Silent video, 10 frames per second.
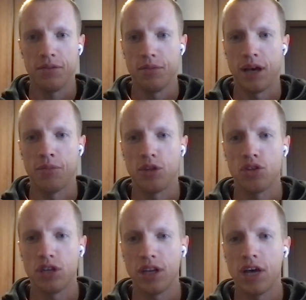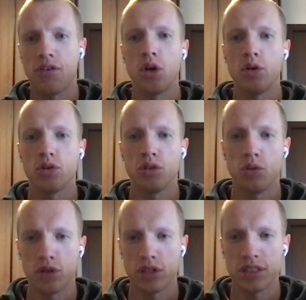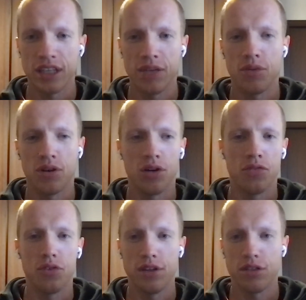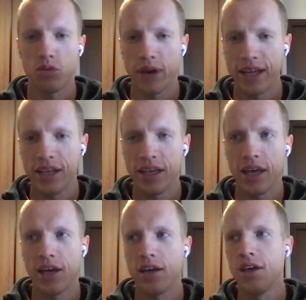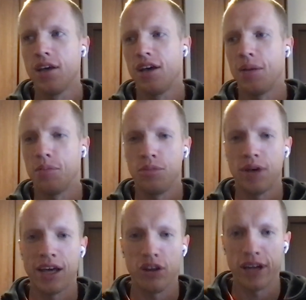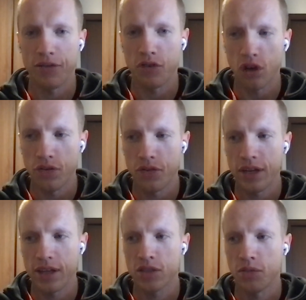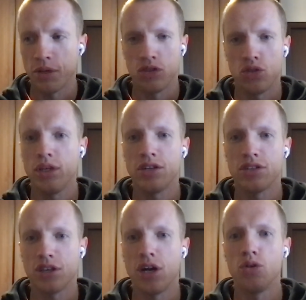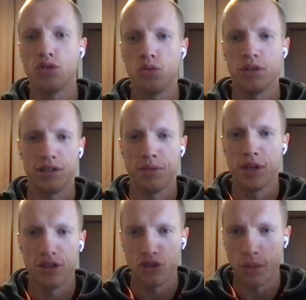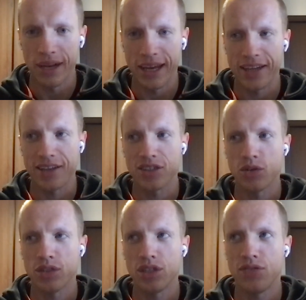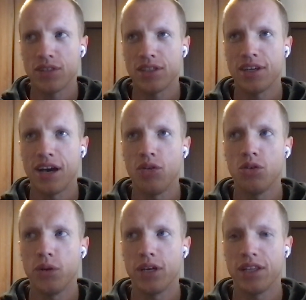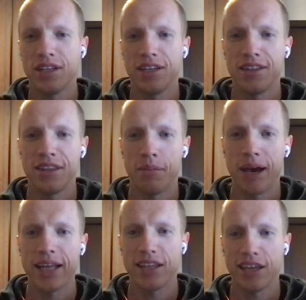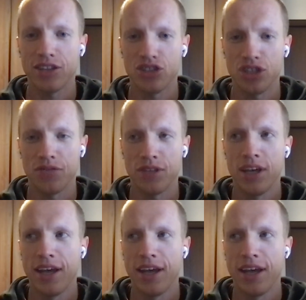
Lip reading: I'm not good enough. I'm going to the worst team of Lithuania. I don't have confidence. But 2 years ago, you were dominating. So it's interesting how quickly the mind can shift.